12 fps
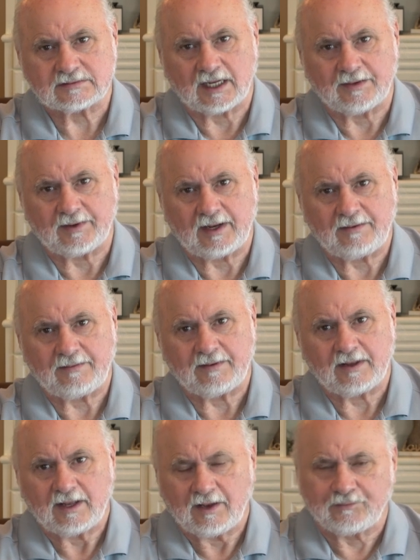Amen?
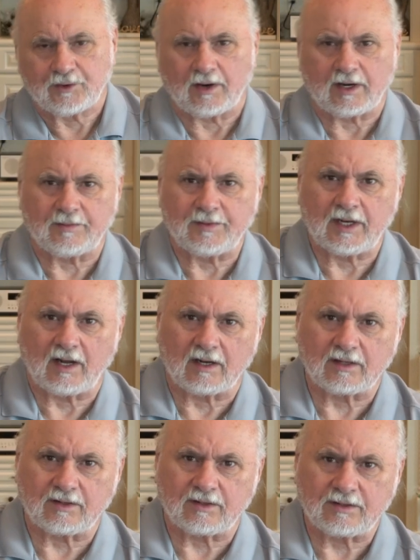If your enemy
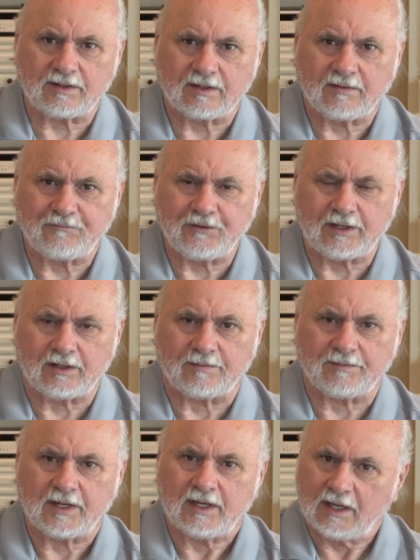hunger, feed
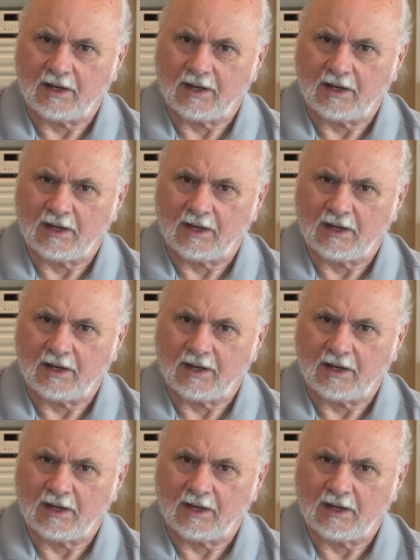them.